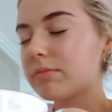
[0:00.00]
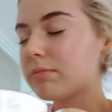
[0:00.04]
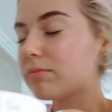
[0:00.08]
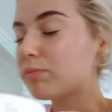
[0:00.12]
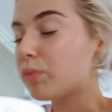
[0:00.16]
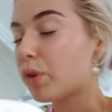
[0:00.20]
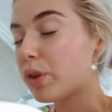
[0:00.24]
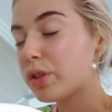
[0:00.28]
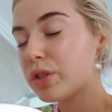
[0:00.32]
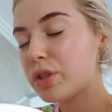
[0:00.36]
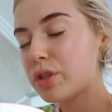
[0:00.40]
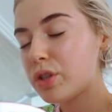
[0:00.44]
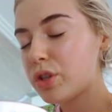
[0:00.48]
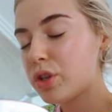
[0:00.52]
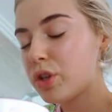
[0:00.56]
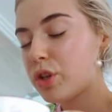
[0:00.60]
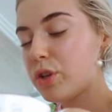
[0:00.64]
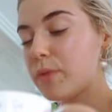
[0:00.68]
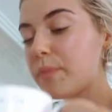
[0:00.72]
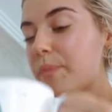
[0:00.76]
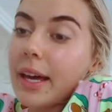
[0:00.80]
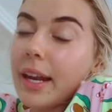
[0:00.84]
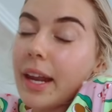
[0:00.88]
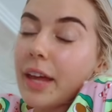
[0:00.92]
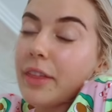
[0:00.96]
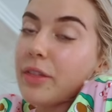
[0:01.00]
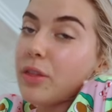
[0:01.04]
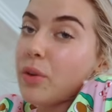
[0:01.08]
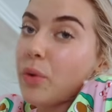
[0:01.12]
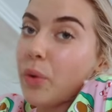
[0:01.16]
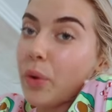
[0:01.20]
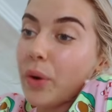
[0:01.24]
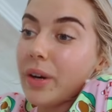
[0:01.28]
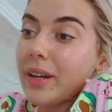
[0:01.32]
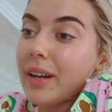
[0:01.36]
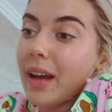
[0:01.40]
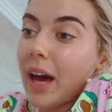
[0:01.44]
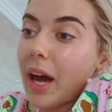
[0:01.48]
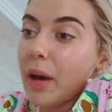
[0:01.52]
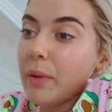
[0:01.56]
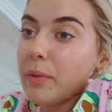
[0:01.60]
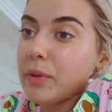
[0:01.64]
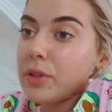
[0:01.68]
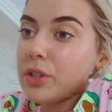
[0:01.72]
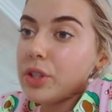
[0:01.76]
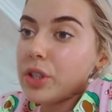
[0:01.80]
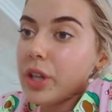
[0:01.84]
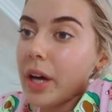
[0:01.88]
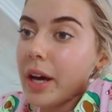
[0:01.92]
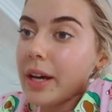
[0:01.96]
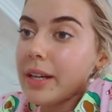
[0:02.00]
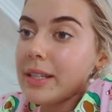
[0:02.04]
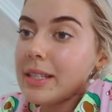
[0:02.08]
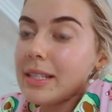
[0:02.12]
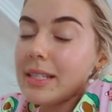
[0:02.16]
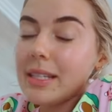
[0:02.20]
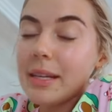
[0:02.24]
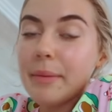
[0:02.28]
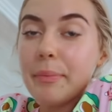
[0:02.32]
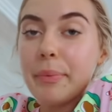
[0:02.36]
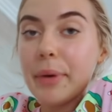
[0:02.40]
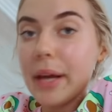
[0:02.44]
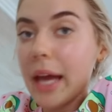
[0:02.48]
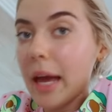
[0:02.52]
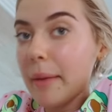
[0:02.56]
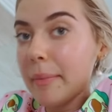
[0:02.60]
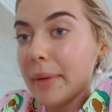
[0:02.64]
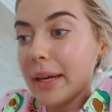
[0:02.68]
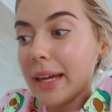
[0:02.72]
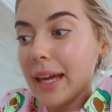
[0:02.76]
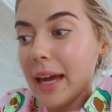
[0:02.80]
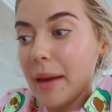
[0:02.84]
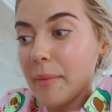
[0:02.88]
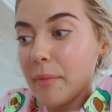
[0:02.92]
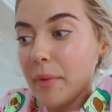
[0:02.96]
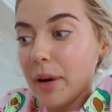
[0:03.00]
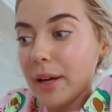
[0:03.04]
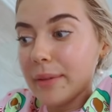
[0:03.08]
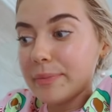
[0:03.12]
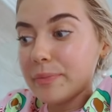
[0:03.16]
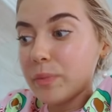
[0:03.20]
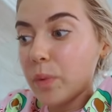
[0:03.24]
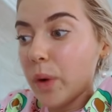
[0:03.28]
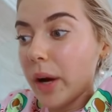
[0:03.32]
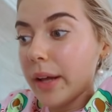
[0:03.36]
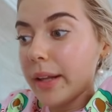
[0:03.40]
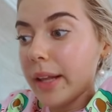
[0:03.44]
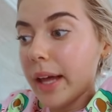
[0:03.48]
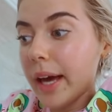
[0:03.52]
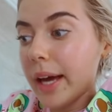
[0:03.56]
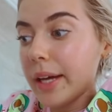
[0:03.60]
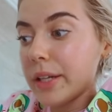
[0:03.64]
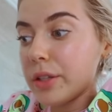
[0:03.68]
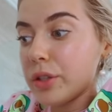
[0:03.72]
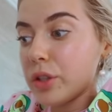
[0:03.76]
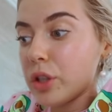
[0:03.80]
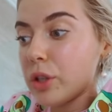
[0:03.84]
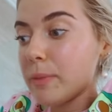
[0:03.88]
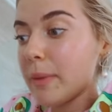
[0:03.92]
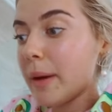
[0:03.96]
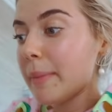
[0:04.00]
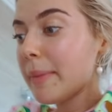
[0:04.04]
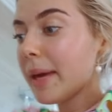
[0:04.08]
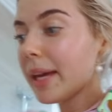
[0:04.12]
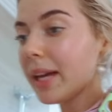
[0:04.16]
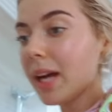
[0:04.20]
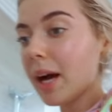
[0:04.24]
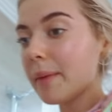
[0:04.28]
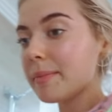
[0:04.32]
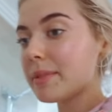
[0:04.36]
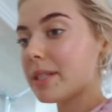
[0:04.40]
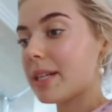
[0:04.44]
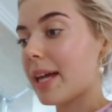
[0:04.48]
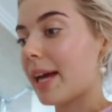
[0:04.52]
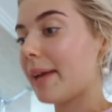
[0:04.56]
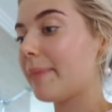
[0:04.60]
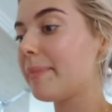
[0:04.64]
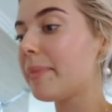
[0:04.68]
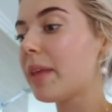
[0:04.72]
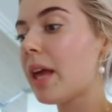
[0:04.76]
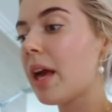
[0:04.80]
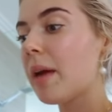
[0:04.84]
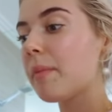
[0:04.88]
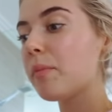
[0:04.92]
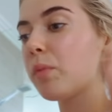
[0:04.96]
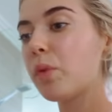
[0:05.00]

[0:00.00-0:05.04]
What's new? And I thought I would just bring out my camera while I do my makeup today.